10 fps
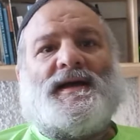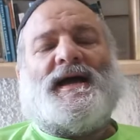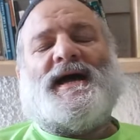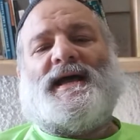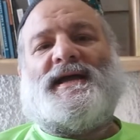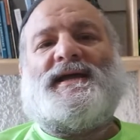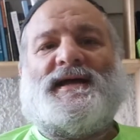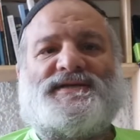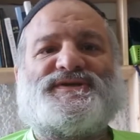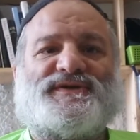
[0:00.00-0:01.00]

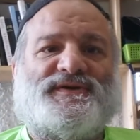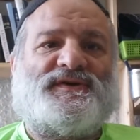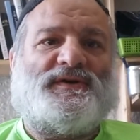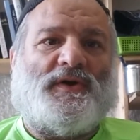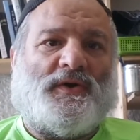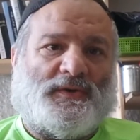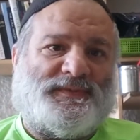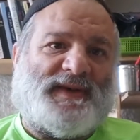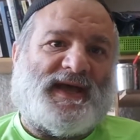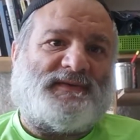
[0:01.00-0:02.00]
I just couldn't
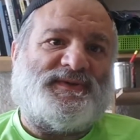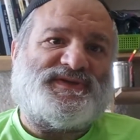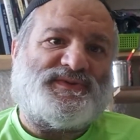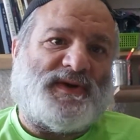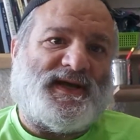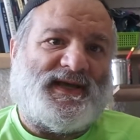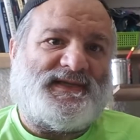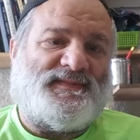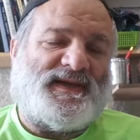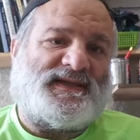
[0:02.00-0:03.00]
hold back, which is why I
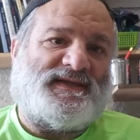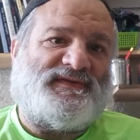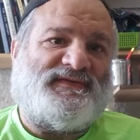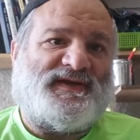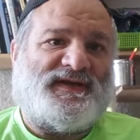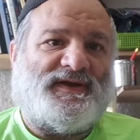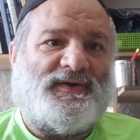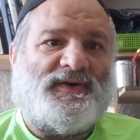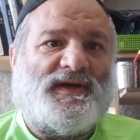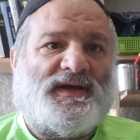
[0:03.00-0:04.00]
had to make this
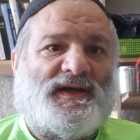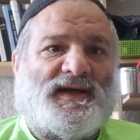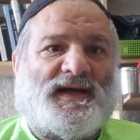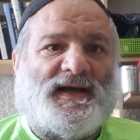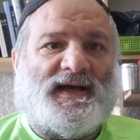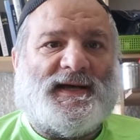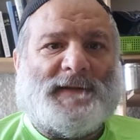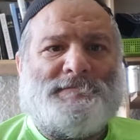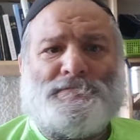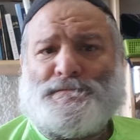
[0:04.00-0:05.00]
video.
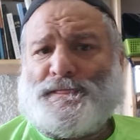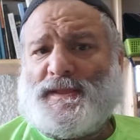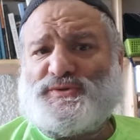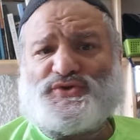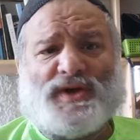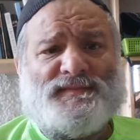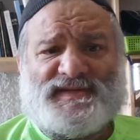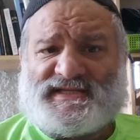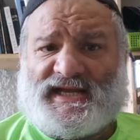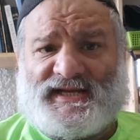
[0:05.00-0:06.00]
Trump
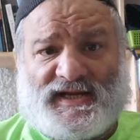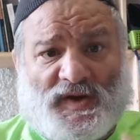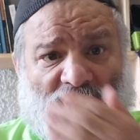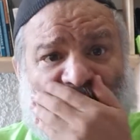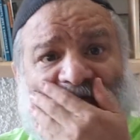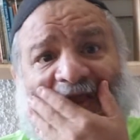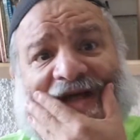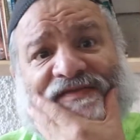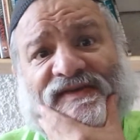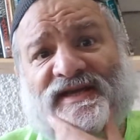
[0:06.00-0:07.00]
is getting an awful
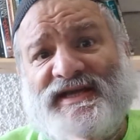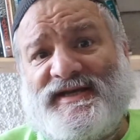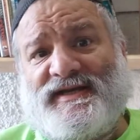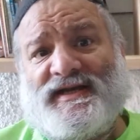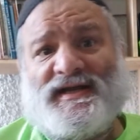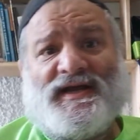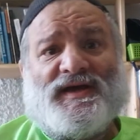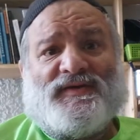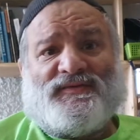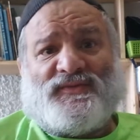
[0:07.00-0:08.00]
lot of heat
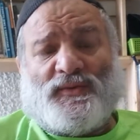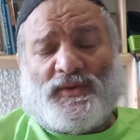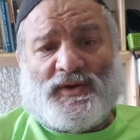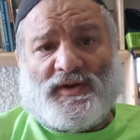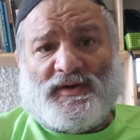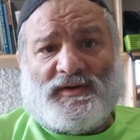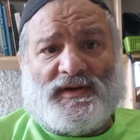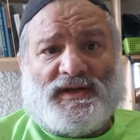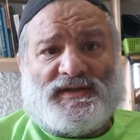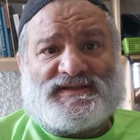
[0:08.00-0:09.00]
for
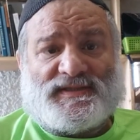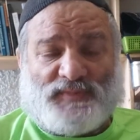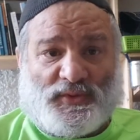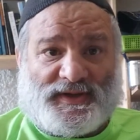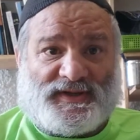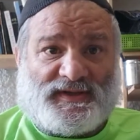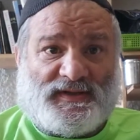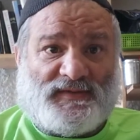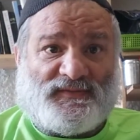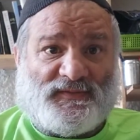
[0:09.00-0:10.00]

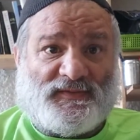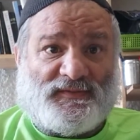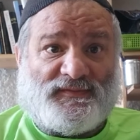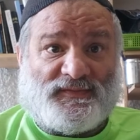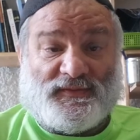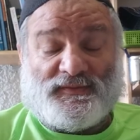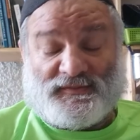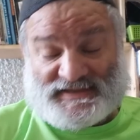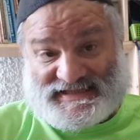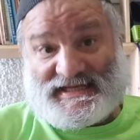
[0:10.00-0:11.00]
supporting for
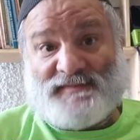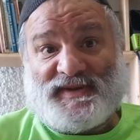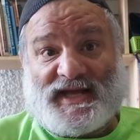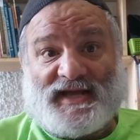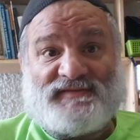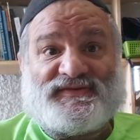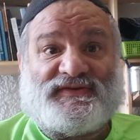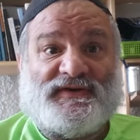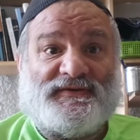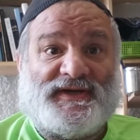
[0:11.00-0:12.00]
stepping out of
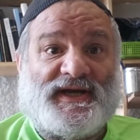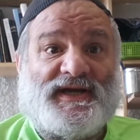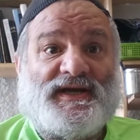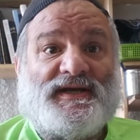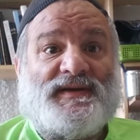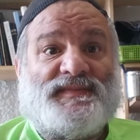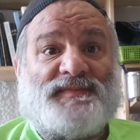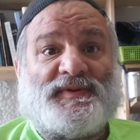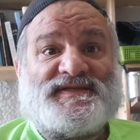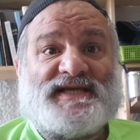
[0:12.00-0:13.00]
Syria.
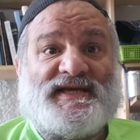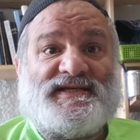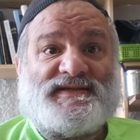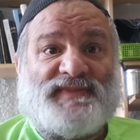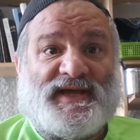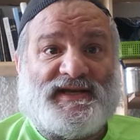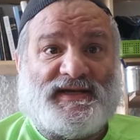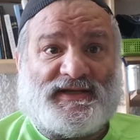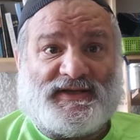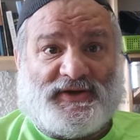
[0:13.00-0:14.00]
People say he's
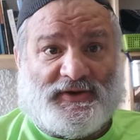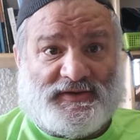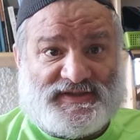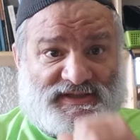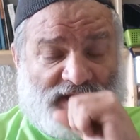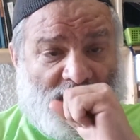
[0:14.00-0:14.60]
abandoning the Kurds.